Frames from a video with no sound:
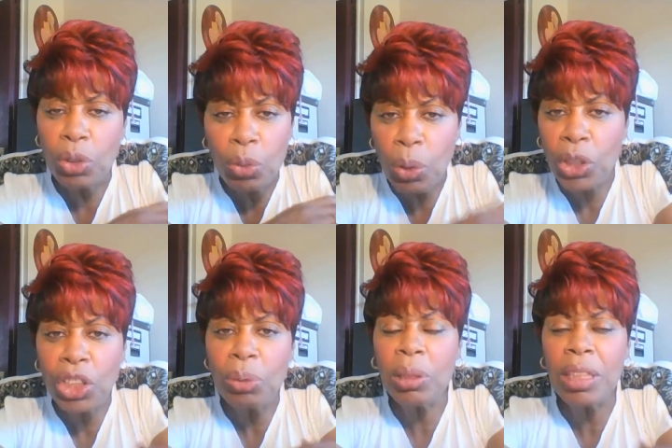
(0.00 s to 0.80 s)
What
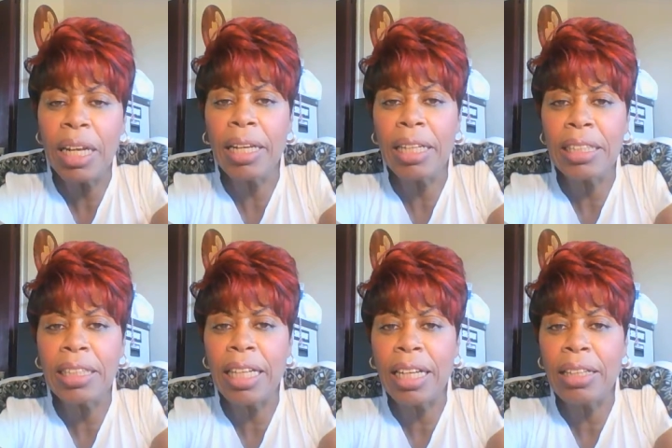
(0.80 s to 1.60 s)
she was saying is
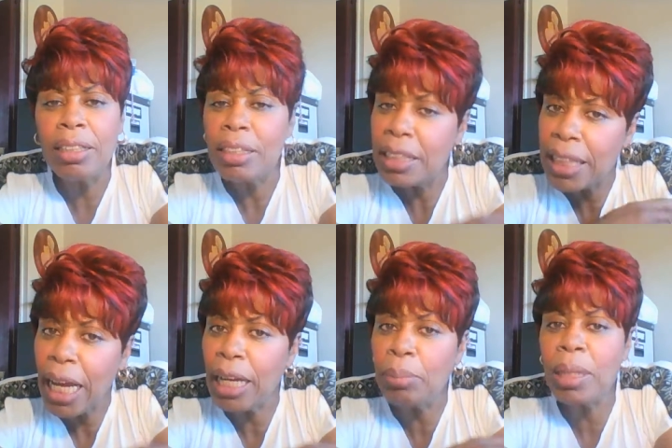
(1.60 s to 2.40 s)
that
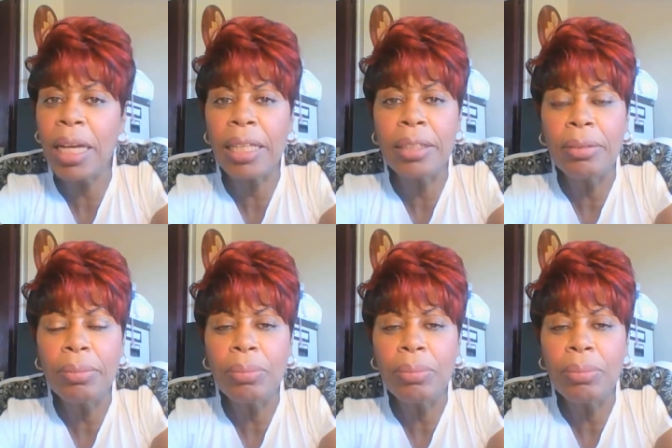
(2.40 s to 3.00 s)
tell him again.